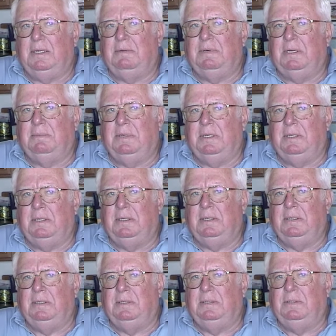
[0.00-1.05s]
Uh, it would have
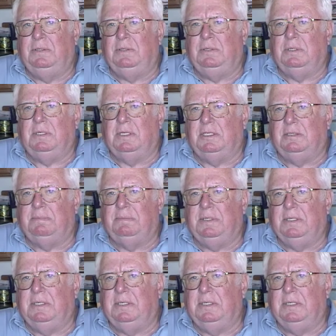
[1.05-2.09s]
been Jewel
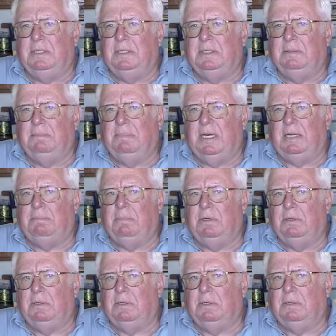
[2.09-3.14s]
Gillespie and
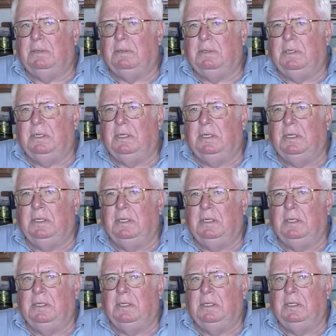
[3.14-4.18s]
Pat Bonner
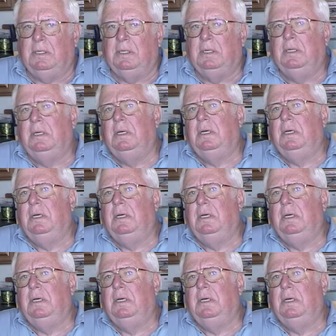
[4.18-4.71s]
and